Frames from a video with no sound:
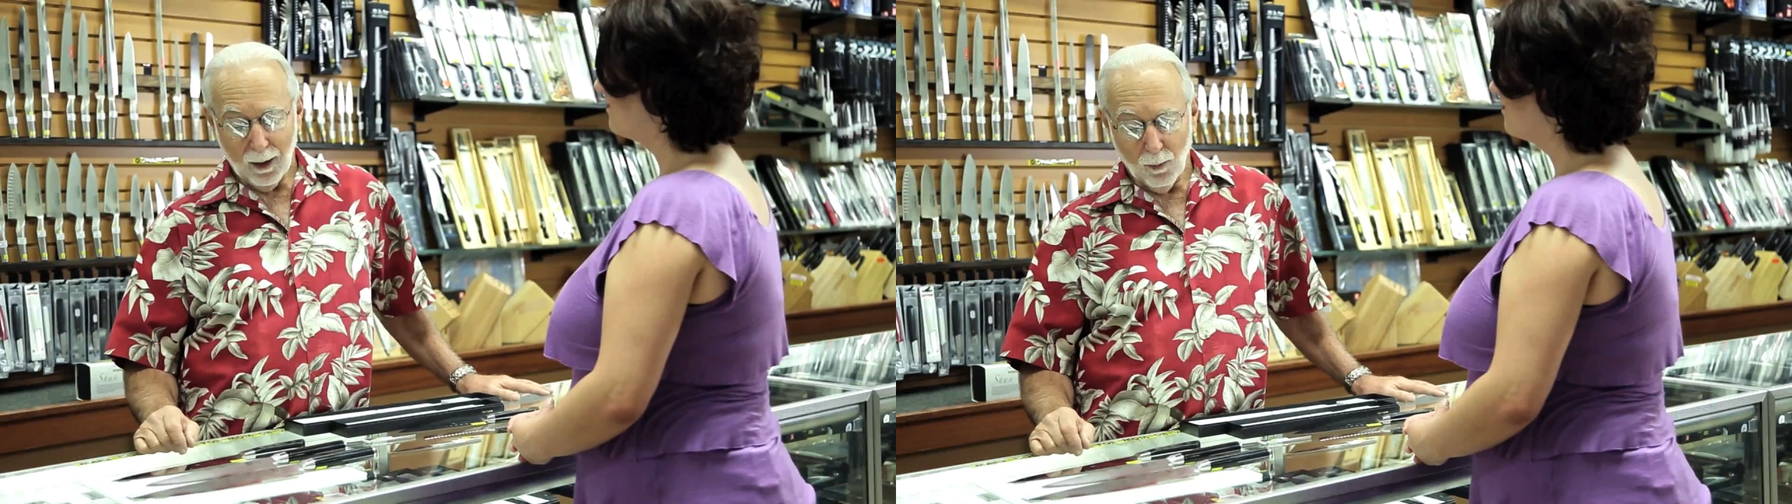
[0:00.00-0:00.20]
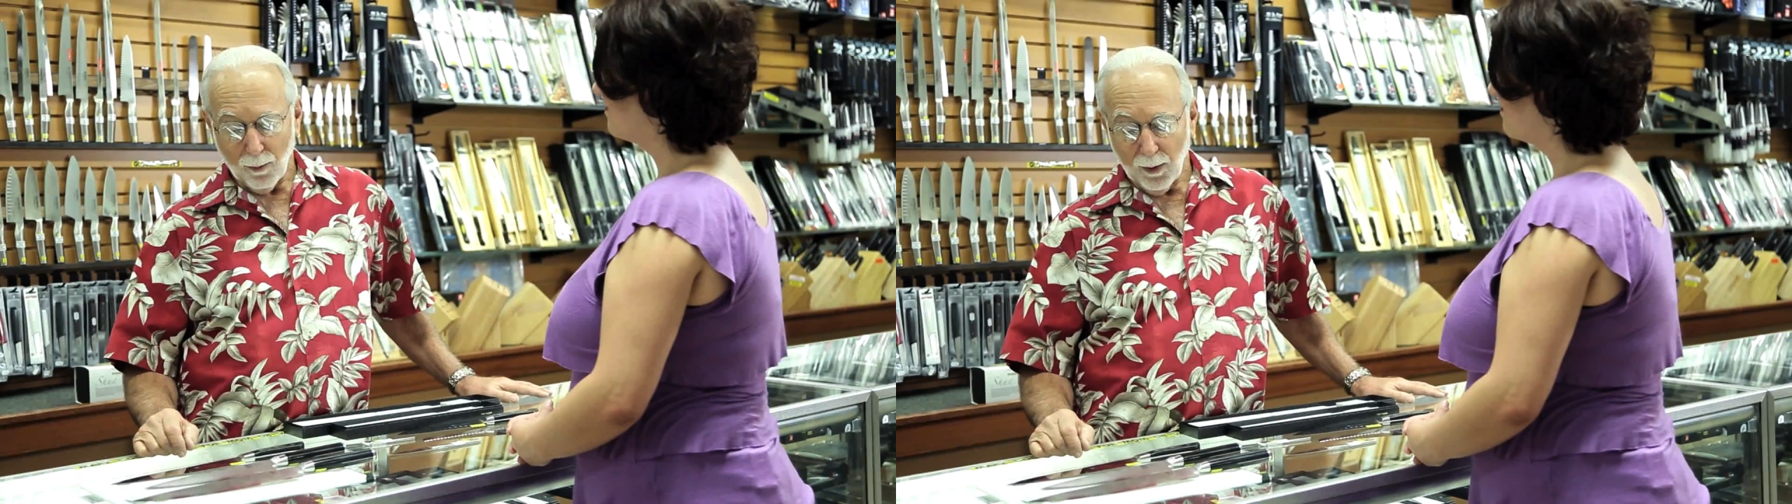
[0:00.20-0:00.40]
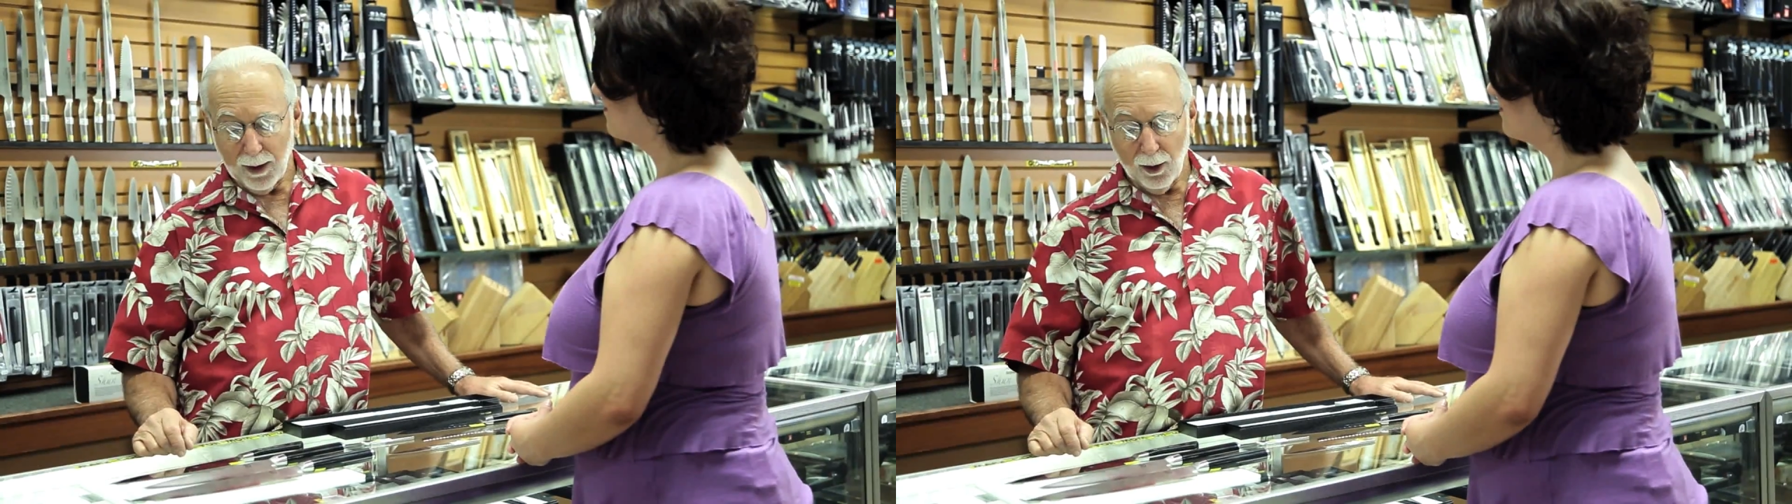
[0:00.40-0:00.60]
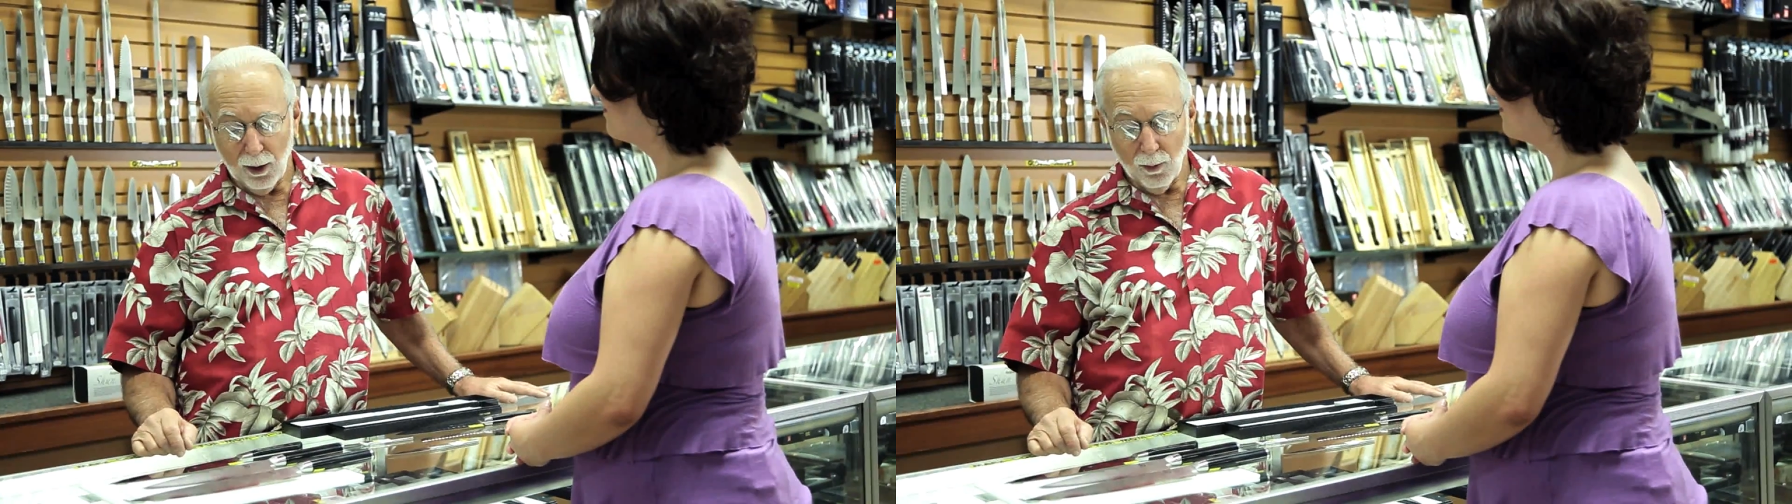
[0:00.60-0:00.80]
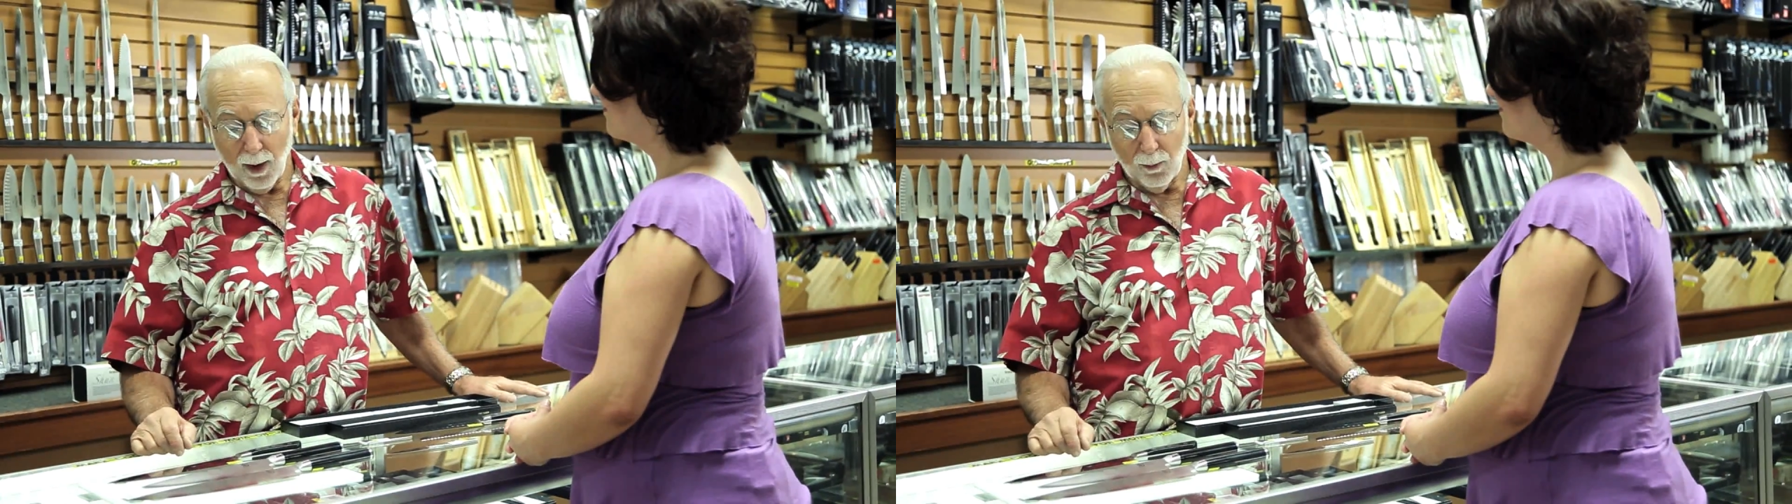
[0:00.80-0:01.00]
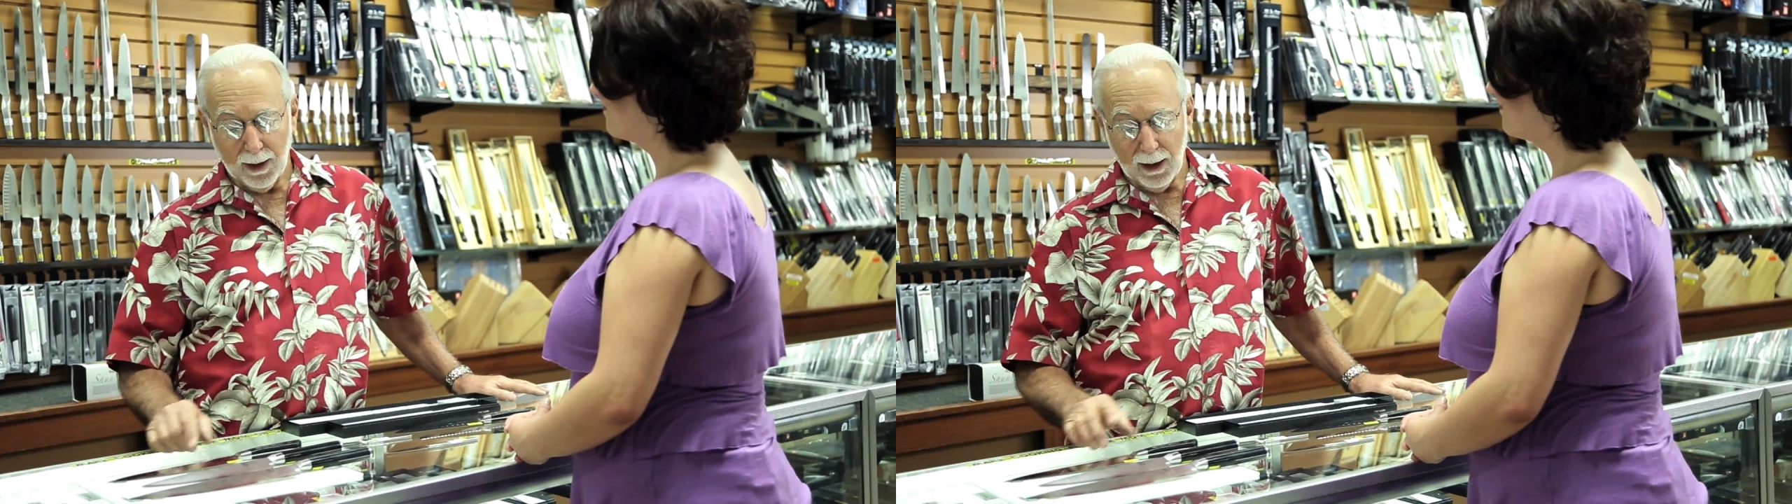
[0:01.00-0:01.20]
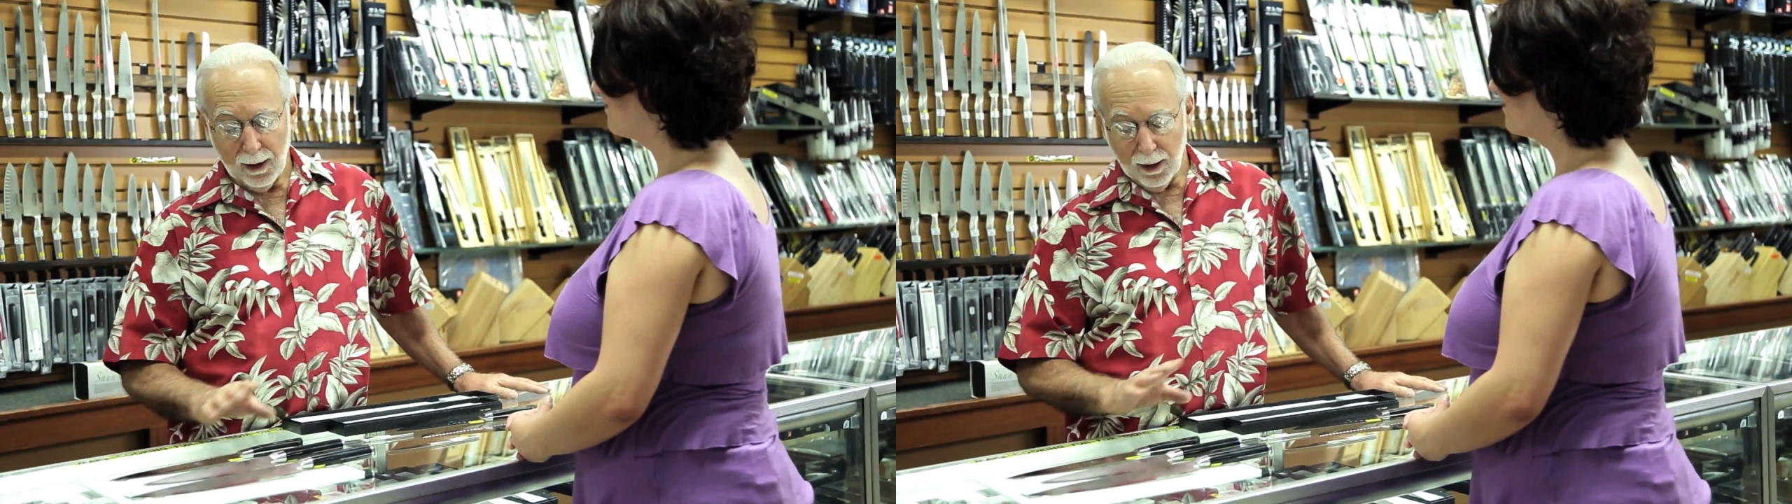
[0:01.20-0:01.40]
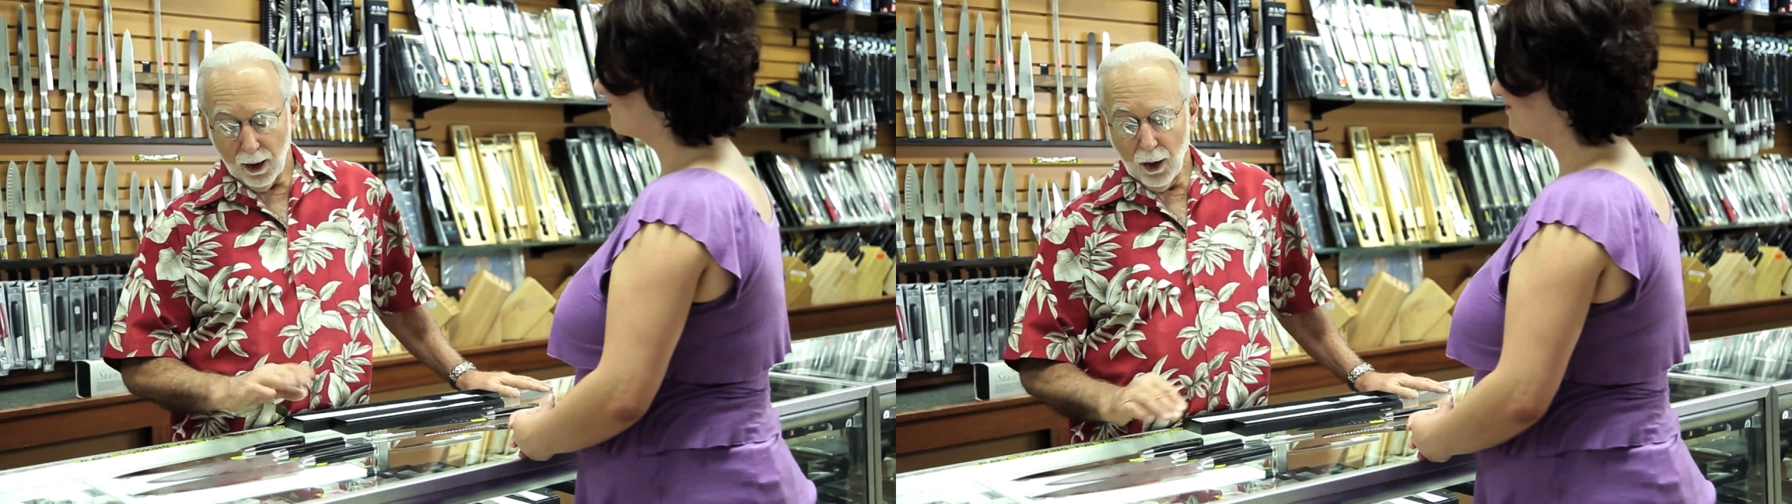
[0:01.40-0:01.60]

And what we do when we